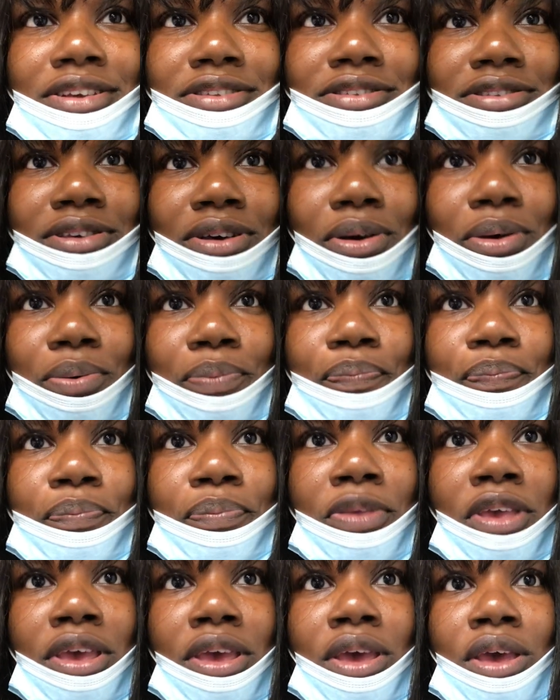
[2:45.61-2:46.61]
So
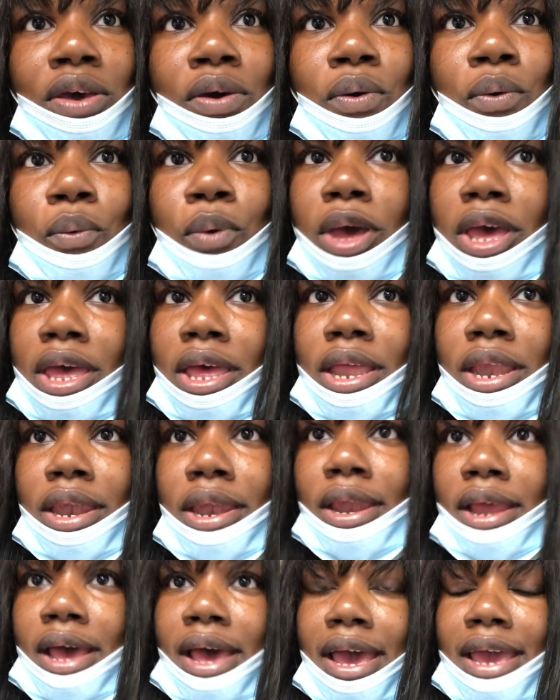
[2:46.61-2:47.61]

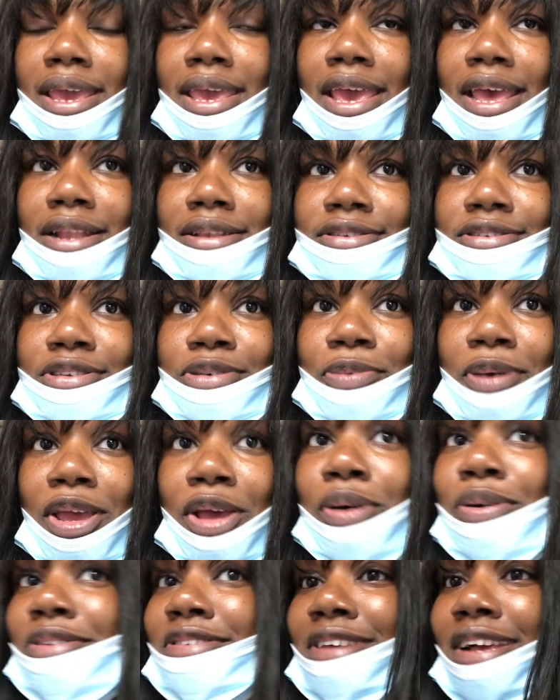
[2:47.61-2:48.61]
when I get to my
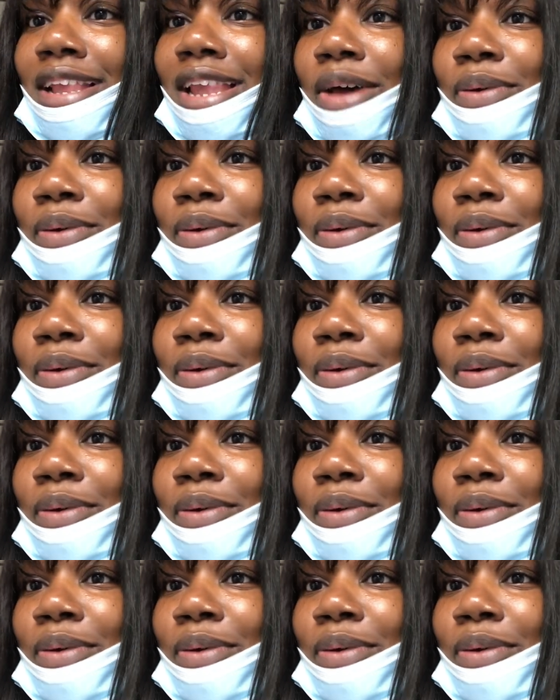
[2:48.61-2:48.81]
hotel,